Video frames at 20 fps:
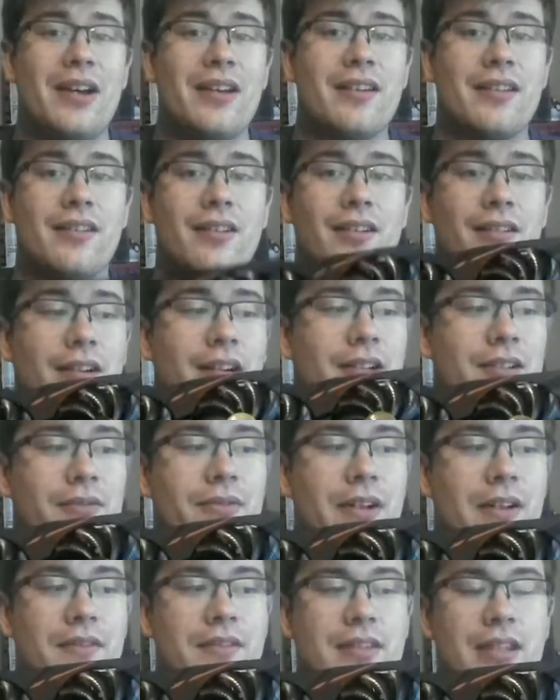an RX
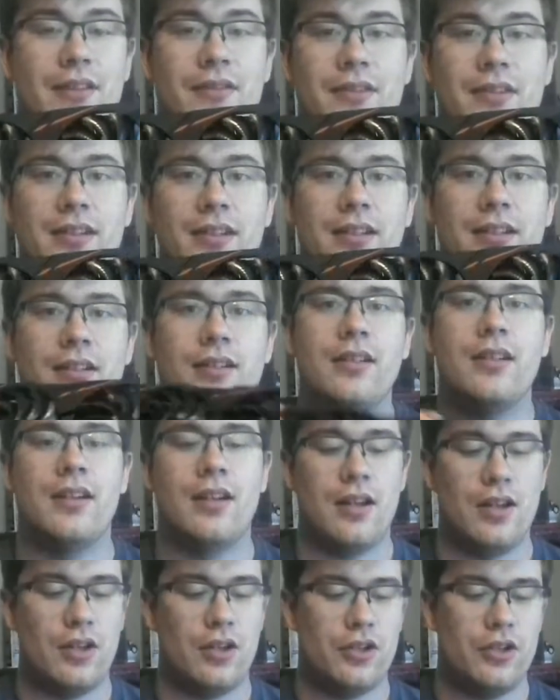570,
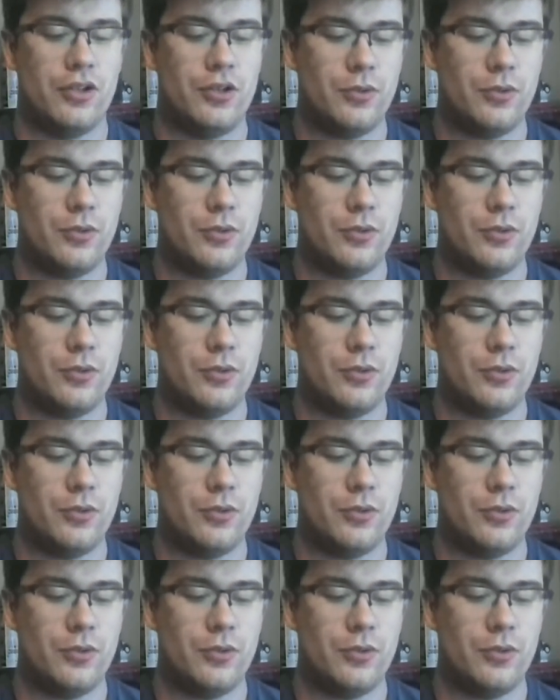you